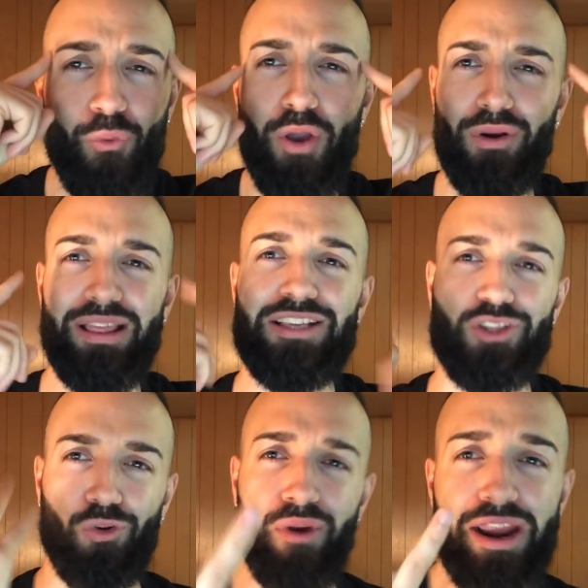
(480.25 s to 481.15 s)
We release
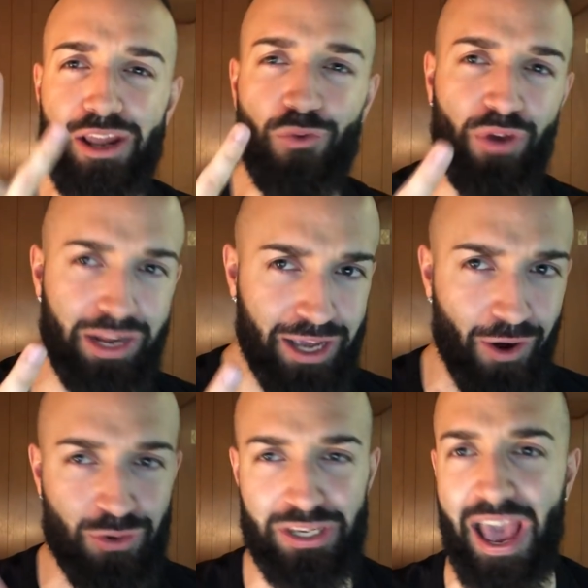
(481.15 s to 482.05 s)
three new
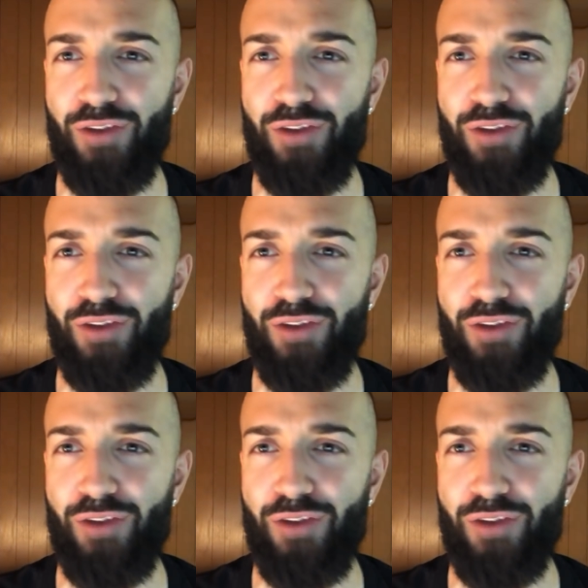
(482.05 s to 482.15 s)
videos